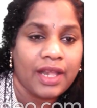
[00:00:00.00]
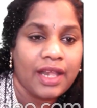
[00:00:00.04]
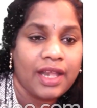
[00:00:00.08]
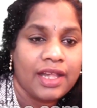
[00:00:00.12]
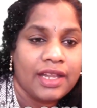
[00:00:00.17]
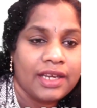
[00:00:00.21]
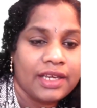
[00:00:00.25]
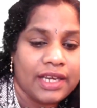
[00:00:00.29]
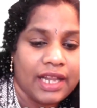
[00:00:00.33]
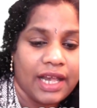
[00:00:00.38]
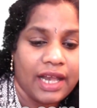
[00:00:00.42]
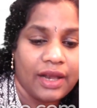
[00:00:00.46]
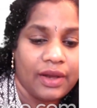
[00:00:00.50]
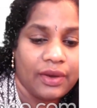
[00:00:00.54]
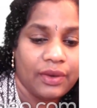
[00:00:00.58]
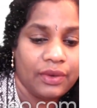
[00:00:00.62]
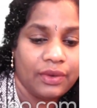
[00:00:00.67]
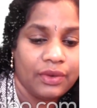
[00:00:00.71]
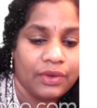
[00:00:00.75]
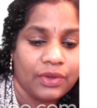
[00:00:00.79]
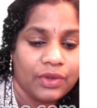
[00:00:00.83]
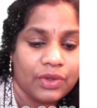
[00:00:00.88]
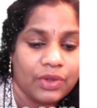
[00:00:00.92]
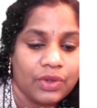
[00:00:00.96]

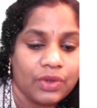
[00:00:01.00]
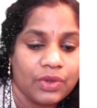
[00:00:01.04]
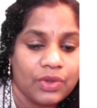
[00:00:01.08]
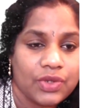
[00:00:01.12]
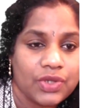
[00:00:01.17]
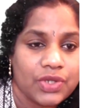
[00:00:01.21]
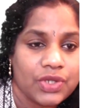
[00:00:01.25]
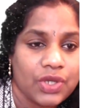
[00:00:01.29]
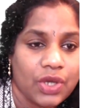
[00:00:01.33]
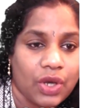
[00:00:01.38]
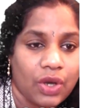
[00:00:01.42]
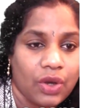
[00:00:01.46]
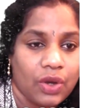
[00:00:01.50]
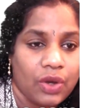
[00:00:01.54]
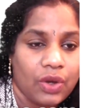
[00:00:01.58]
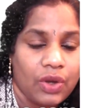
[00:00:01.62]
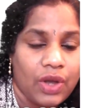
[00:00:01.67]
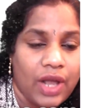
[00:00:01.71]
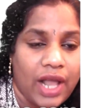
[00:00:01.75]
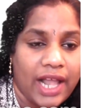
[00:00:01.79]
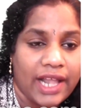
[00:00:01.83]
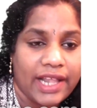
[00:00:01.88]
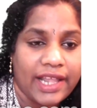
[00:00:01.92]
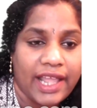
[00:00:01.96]
Now you saw
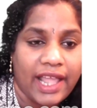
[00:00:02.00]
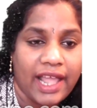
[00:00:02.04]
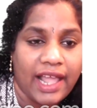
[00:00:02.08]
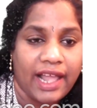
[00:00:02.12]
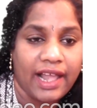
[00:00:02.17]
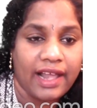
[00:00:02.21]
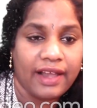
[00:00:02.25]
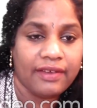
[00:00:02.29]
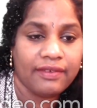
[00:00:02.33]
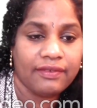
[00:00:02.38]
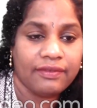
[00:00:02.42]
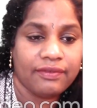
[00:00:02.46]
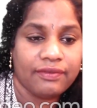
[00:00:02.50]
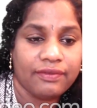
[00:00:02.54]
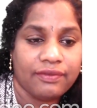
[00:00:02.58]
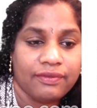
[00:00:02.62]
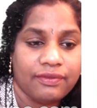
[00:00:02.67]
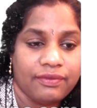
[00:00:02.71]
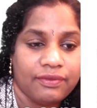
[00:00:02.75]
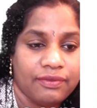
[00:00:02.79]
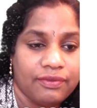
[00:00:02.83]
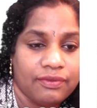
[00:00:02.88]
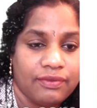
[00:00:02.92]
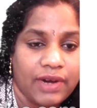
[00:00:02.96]
I have
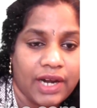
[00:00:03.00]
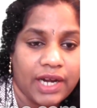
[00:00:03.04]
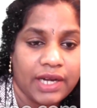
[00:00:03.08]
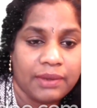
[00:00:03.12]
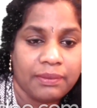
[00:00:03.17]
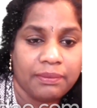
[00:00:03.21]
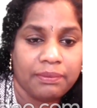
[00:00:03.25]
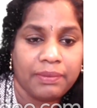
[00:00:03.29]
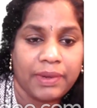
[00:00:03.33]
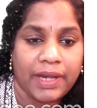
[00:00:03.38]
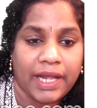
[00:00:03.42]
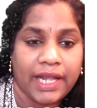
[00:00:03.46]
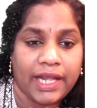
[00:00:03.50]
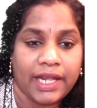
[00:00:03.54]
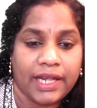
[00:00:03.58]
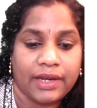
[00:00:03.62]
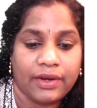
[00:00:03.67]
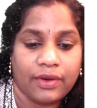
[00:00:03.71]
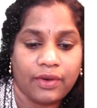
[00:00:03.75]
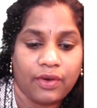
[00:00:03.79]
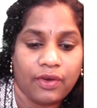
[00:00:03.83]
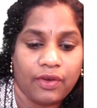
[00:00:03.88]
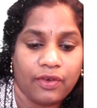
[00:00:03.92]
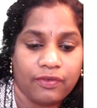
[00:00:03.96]
one pair
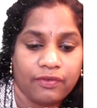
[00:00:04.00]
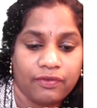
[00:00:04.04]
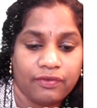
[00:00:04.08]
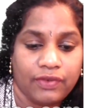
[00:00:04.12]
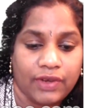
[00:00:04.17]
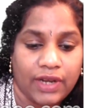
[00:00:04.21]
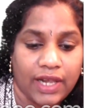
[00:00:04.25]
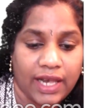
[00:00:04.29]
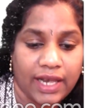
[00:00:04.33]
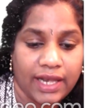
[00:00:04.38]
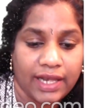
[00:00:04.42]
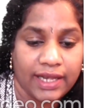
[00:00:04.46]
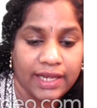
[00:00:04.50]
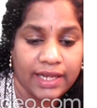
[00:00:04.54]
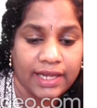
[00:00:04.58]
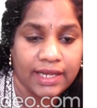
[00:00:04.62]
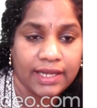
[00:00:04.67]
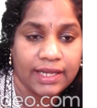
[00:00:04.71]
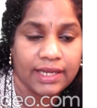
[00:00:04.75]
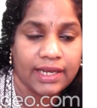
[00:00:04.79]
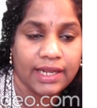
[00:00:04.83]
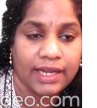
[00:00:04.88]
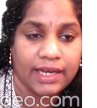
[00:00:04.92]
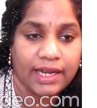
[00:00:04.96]
of
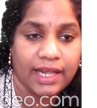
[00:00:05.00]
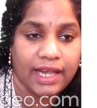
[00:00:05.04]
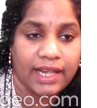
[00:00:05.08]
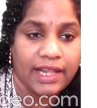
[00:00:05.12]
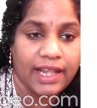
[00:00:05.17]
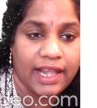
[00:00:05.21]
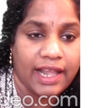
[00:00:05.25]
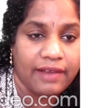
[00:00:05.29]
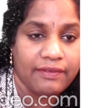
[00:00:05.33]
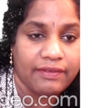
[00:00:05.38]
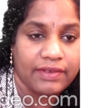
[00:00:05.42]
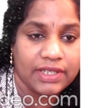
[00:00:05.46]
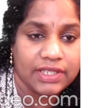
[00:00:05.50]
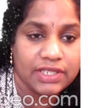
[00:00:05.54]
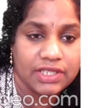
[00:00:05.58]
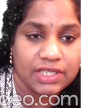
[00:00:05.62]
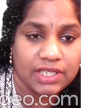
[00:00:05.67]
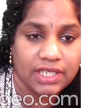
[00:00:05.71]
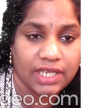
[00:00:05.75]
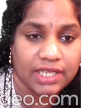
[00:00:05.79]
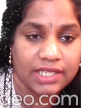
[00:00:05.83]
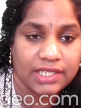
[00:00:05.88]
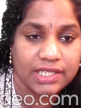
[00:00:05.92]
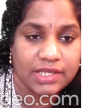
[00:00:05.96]
line and I have a
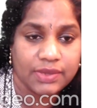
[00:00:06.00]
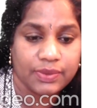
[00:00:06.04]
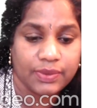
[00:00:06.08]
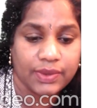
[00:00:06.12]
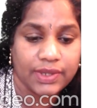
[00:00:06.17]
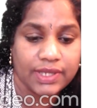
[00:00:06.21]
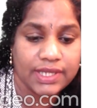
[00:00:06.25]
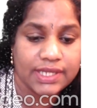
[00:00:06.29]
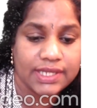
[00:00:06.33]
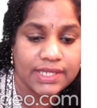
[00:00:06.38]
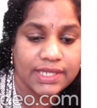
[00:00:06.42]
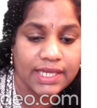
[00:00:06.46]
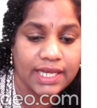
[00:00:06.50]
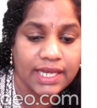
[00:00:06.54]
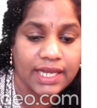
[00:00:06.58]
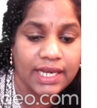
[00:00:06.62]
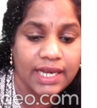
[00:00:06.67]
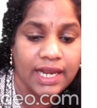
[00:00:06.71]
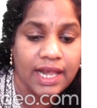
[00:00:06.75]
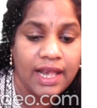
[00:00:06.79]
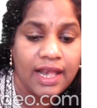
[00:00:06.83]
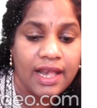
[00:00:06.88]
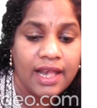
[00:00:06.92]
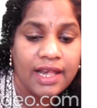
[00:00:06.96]
transversal.
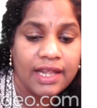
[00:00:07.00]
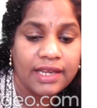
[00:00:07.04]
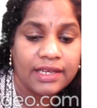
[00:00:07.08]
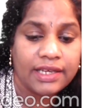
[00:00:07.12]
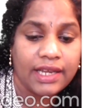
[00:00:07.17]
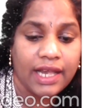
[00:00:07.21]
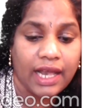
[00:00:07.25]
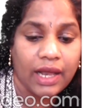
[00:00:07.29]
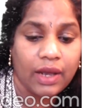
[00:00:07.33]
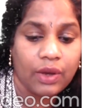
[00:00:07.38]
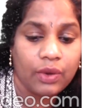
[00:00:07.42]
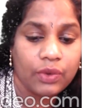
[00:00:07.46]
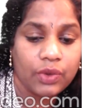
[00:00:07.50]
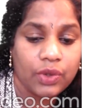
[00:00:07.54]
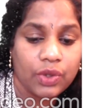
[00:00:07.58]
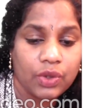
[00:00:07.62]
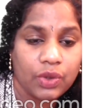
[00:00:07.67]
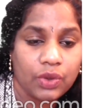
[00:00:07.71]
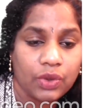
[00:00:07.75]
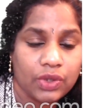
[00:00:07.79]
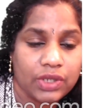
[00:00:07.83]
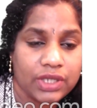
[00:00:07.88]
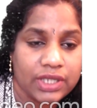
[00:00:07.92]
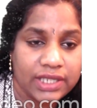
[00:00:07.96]
Now
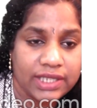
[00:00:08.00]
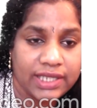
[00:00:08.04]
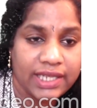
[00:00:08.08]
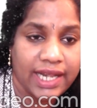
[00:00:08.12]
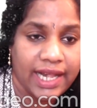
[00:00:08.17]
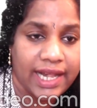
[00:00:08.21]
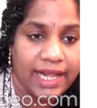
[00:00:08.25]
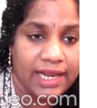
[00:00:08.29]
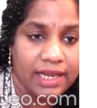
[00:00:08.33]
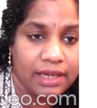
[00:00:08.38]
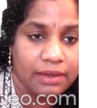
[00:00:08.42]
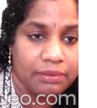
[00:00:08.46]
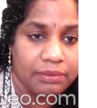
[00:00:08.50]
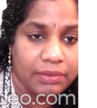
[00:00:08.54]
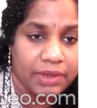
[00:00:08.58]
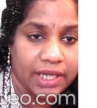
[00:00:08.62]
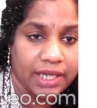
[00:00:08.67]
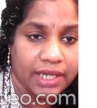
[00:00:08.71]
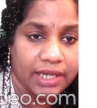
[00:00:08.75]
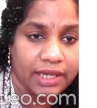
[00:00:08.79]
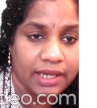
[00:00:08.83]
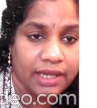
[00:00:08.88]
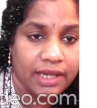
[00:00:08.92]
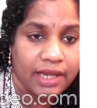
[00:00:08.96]
you tell
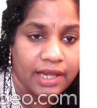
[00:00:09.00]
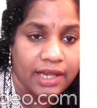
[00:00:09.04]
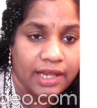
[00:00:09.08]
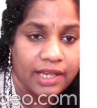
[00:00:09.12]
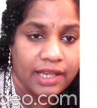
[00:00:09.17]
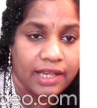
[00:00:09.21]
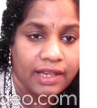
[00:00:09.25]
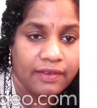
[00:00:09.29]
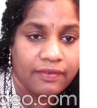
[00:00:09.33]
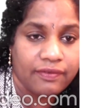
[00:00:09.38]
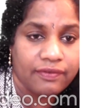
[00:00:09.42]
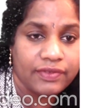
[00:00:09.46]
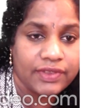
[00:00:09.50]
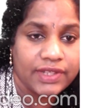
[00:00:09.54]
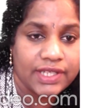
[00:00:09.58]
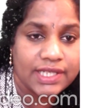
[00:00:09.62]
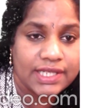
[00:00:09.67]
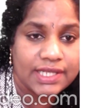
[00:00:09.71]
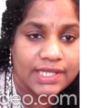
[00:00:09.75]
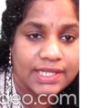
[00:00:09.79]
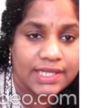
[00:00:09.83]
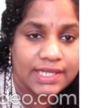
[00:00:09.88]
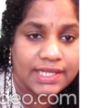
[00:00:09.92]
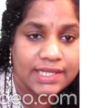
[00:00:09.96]
me if
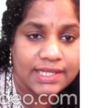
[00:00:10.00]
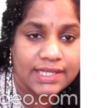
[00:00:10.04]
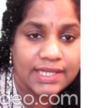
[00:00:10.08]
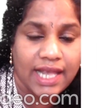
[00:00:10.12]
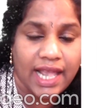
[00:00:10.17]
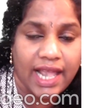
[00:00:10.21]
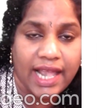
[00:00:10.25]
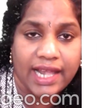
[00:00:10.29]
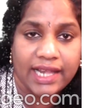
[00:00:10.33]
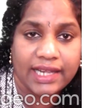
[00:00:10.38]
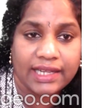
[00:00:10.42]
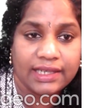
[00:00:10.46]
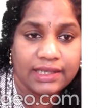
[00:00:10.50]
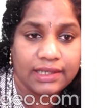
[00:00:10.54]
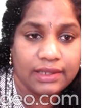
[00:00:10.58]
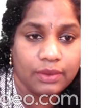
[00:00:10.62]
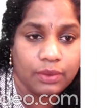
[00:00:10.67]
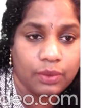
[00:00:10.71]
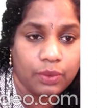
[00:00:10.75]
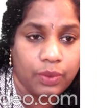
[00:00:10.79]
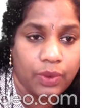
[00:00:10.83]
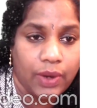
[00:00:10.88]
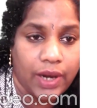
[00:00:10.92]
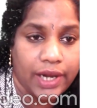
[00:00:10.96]
this is angle
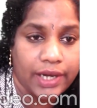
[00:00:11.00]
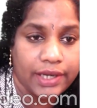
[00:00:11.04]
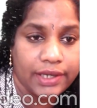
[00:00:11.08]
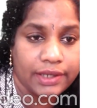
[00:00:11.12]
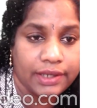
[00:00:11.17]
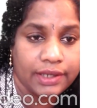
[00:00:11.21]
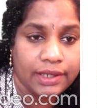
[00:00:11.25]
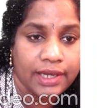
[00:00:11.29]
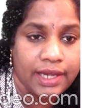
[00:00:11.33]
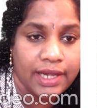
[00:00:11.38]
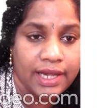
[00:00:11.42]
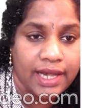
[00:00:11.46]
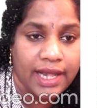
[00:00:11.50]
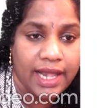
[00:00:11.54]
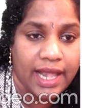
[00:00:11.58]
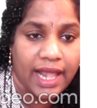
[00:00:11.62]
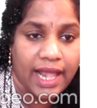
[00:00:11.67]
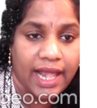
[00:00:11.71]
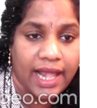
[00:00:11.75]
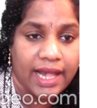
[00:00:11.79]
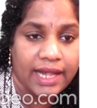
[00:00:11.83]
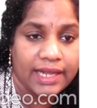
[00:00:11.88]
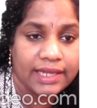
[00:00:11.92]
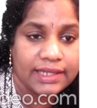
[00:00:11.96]
1
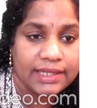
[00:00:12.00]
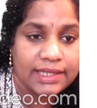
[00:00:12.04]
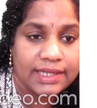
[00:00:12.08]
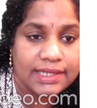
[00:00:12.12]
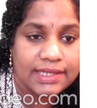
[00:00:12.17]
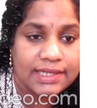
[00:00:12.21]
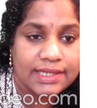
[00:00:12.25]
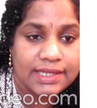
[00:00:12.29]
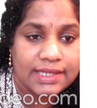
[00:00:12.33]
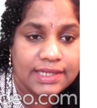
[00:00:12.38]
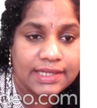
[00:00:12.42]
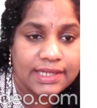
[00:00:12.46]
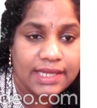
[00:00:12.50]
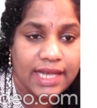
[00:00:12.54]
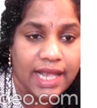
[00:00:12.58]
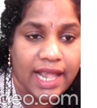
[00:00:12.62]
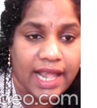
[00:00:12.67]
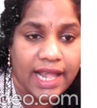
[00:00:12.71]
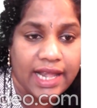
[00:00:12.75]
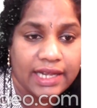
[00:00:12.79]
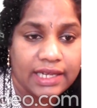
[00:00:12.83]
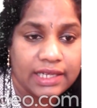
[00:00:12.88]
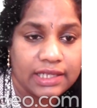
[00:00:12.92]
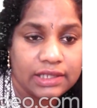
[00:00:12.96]
and this is
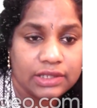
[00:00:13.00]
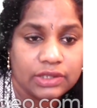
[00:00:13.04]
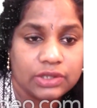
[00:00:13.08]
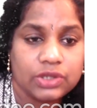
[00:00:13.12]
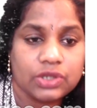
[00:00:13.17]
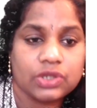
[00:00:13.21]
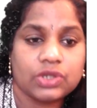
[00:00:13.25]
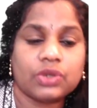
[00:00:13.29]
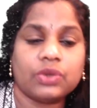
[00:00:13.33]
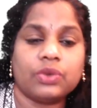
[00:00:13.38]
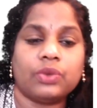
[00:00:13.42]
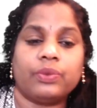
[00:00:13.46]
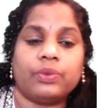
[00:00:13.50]
angle 2.